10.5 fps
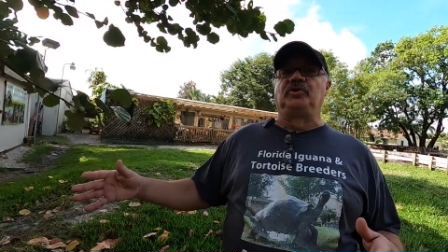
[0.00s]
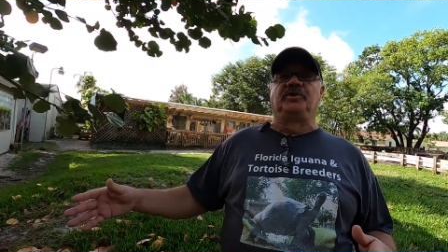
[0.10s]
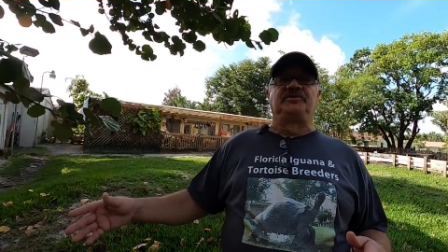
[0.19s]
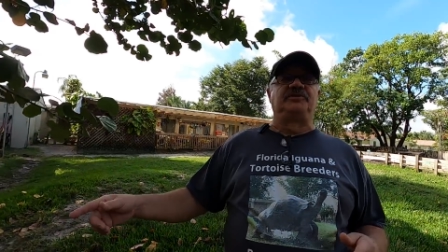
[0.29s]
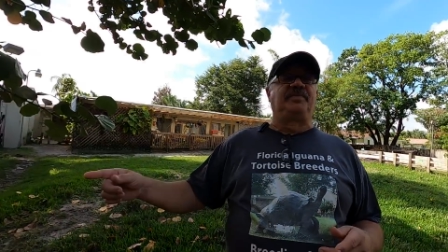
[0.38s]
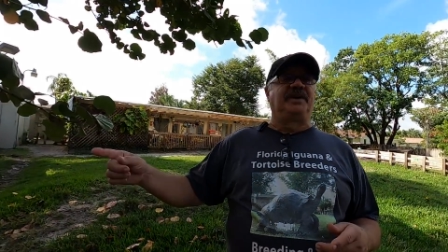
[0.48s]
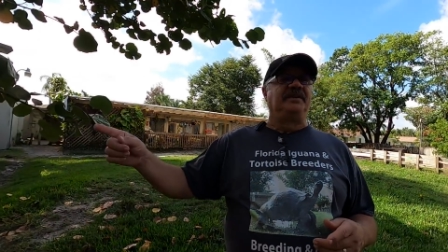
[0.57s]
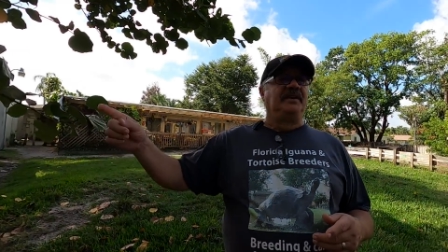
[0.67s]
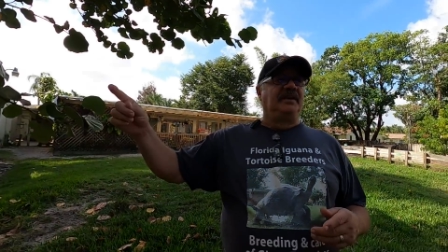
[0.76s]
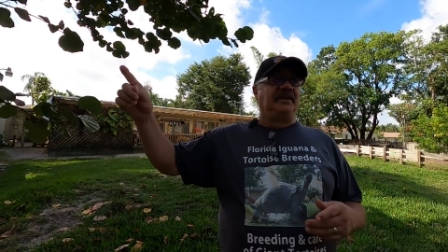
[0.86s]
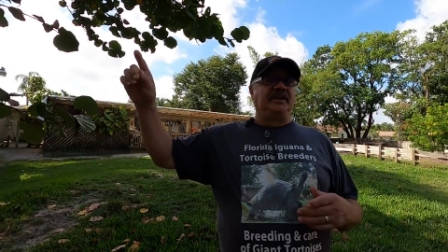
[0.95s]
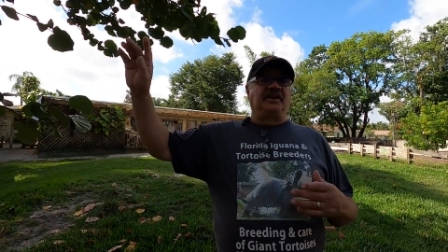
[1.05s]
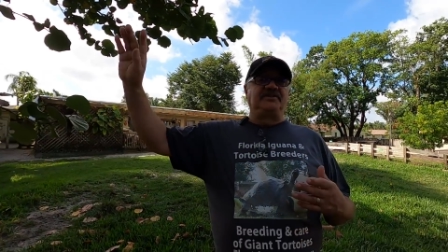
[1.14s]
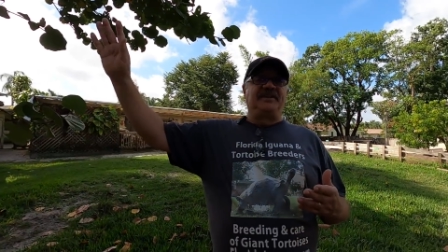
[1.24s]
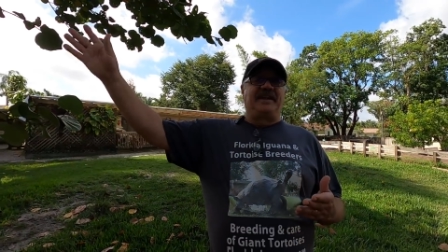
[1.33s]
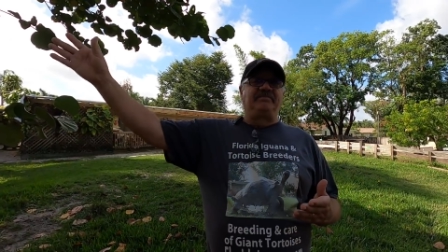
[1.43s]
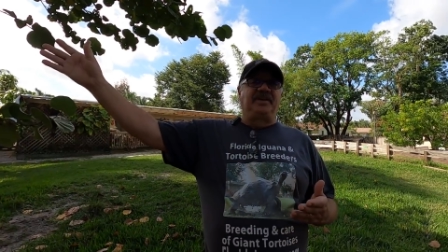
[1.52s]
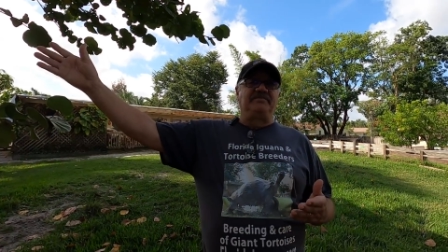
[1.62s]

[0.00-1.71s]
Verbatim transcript: tortoises. But, you know, it's not,